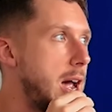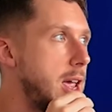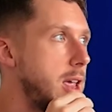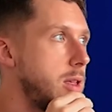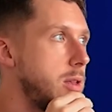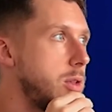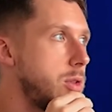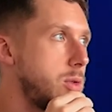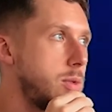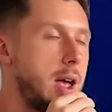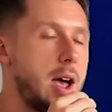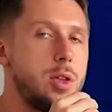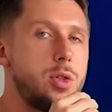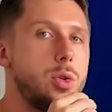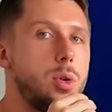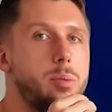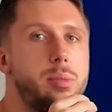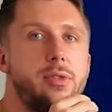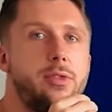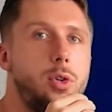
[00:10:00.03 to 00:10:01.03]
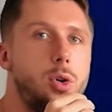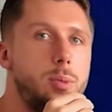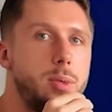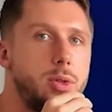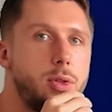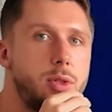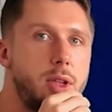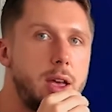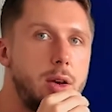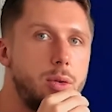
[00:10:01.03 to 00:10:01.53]
I took
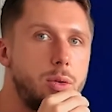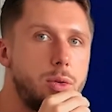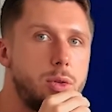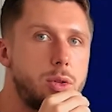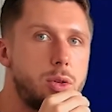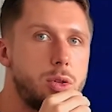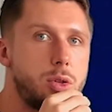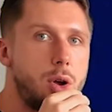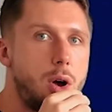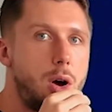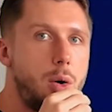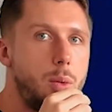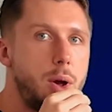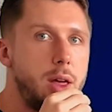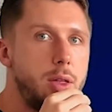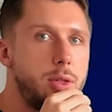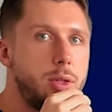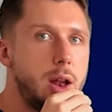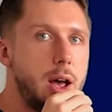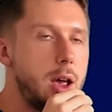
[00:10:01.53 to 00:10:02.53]
performance deals to start with,